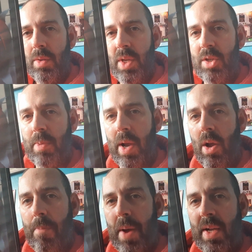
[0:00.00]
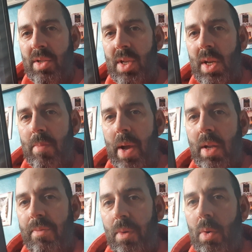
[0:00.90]
This one I paid silly
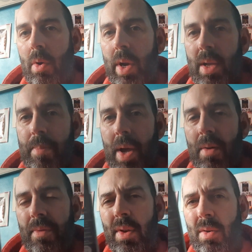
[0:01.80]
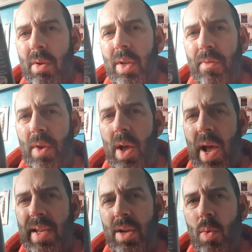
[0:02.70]
money for on eBay. I think I got this for like
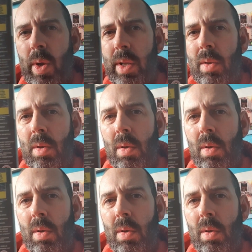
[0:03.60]
£8,